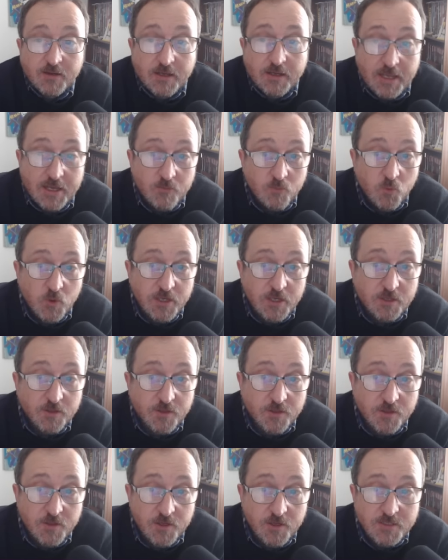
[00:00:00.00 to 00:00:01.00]
game week
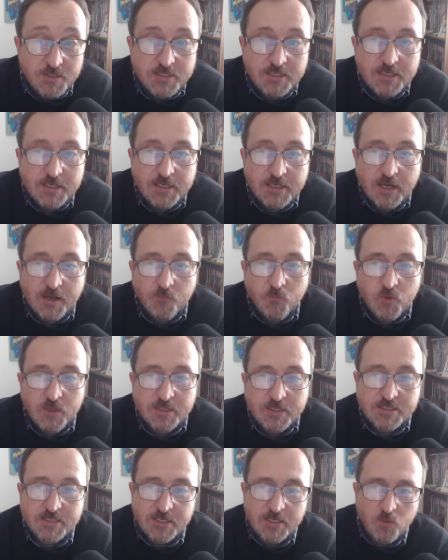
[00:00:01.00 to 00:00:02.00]
30 and we
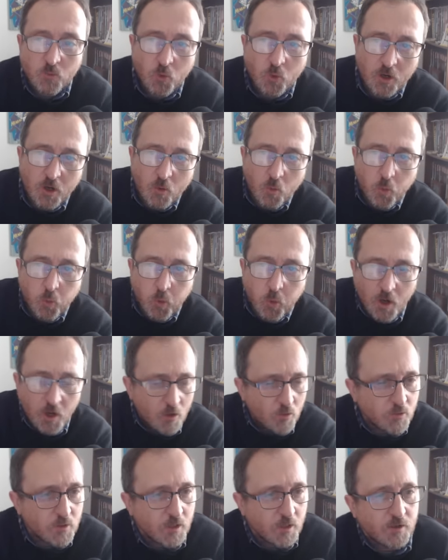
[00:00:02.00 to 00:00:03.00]
see what a
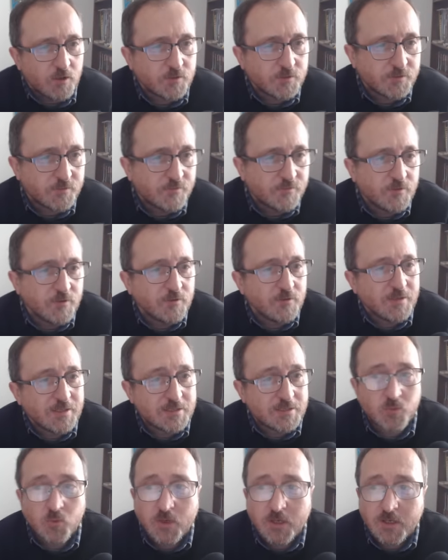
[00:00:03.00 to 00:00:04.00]
wild card for
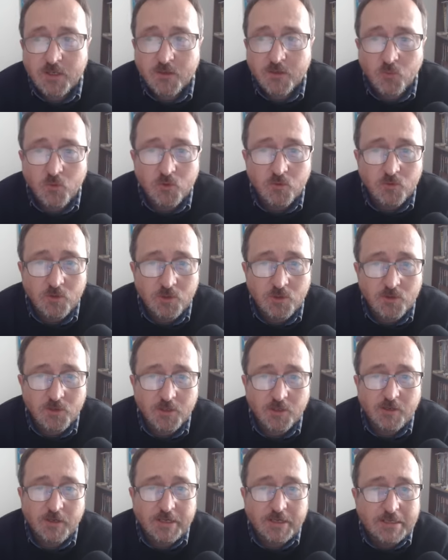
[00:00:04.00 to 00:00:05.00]
this week will look
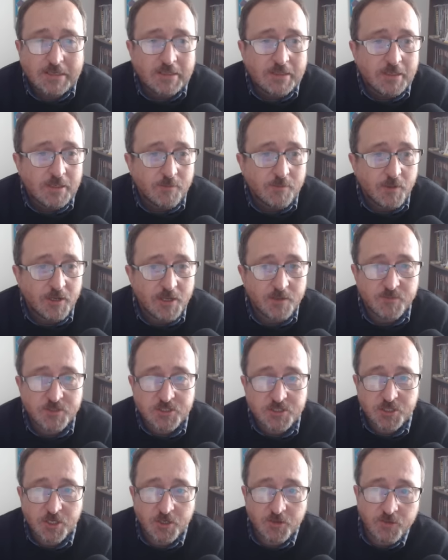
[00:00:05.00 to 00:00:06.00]
like. My name is
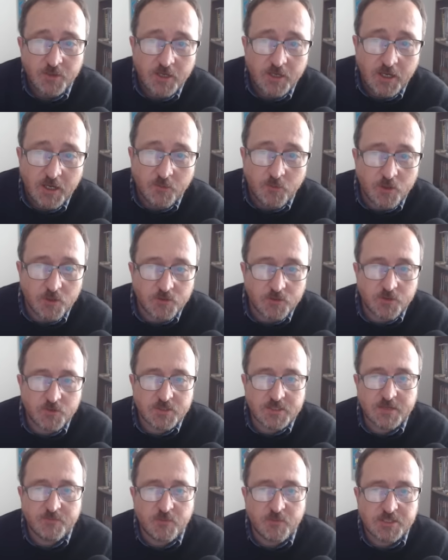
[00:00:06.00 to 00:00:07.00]
Joe and what I'll do
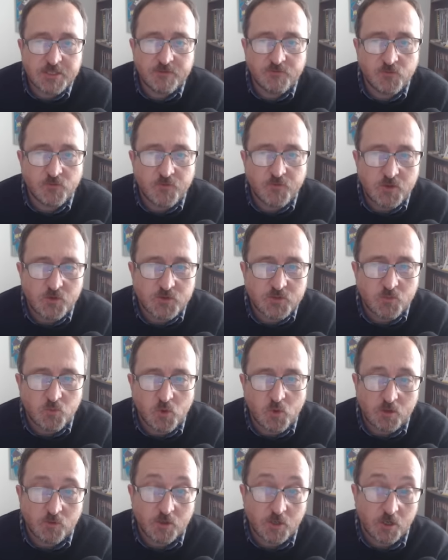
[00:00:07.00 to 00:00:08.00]
is give my general views on
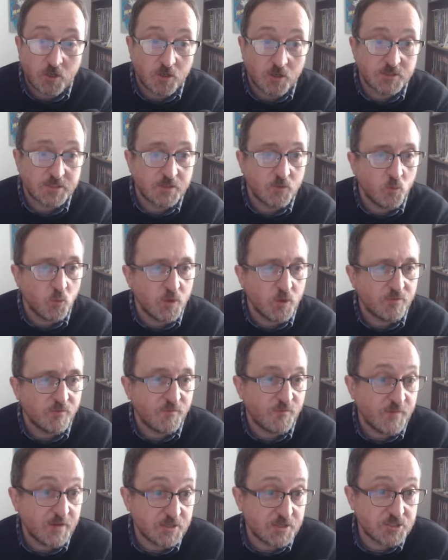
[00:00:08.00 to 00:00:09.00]
wild carding with
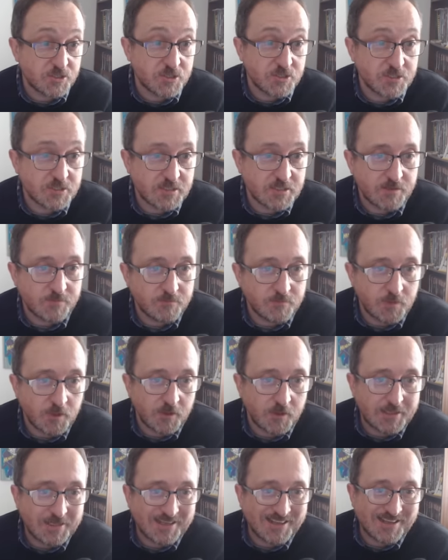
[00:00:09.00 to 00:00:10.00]
fixtures in
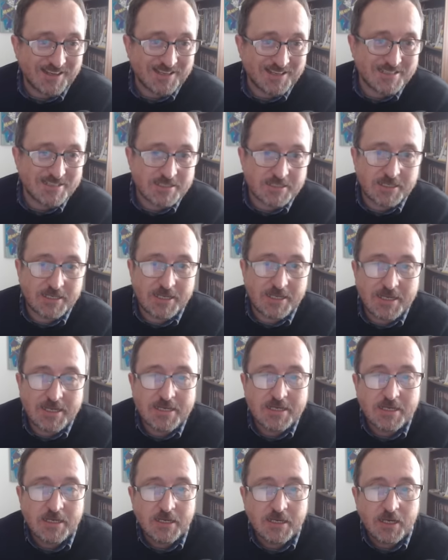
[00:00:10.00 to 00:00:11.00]
mind, that is
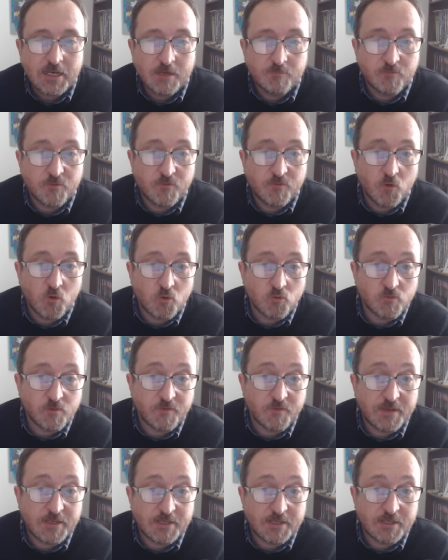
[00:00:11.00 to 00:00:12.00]
key, before
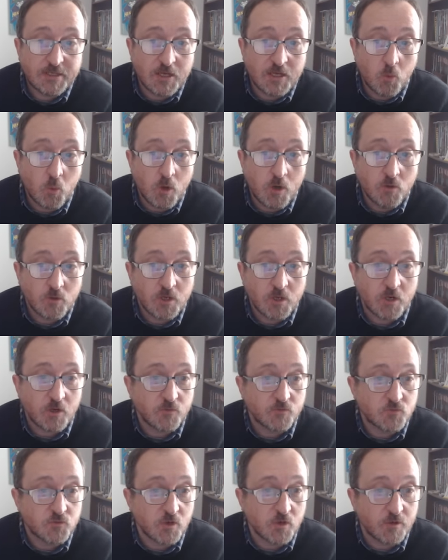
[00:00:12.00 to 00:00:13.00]
revealing a
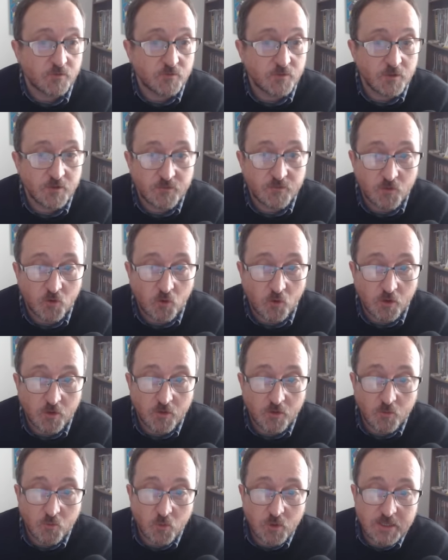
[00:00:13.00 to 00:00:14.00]
wildcard draft for
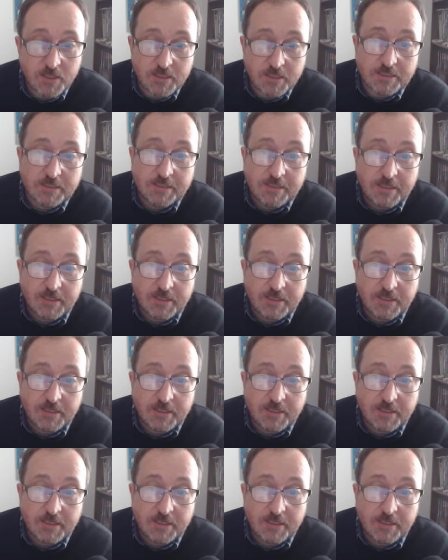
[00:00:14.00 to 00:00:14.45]
the week.